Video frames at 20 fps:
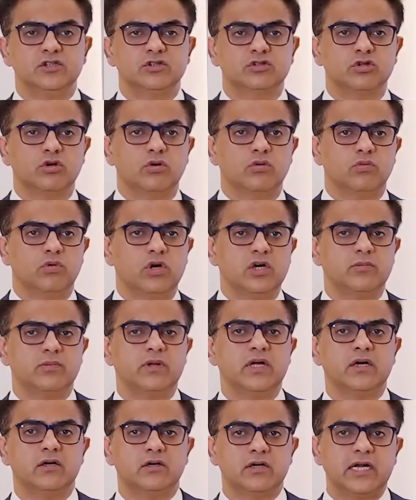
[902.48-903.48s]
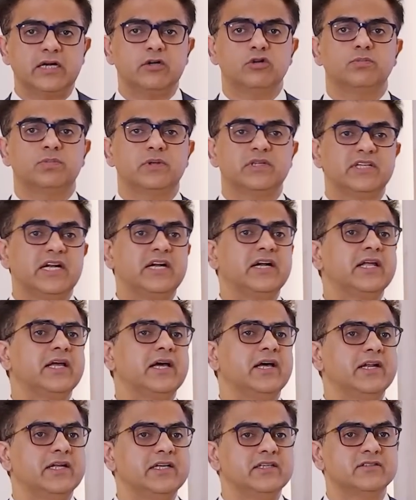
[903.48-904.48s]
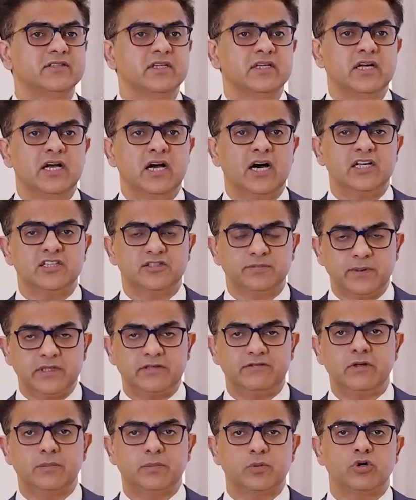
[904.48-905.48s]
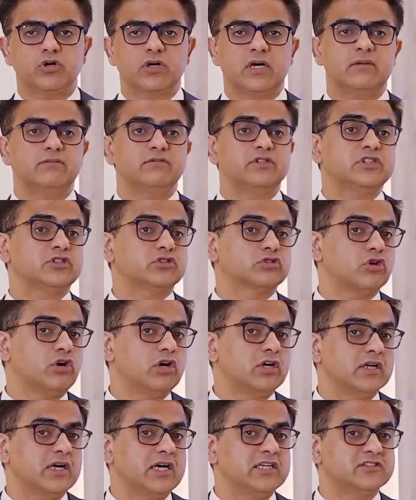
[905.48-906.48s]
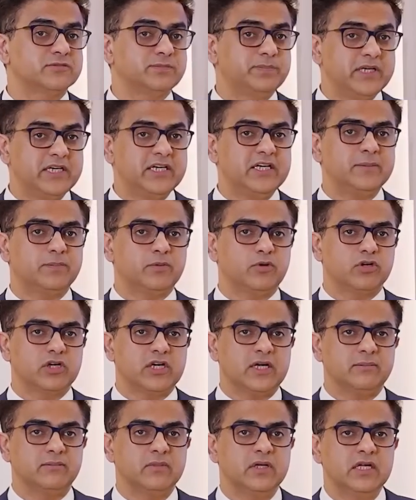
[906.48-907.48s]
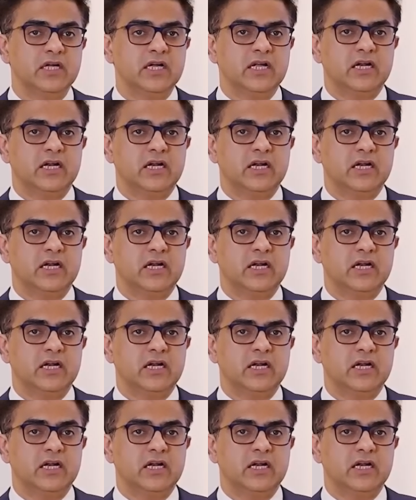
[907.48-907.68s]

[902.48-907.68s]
So what we are trying to present here is a specific program which is called a speed knee program.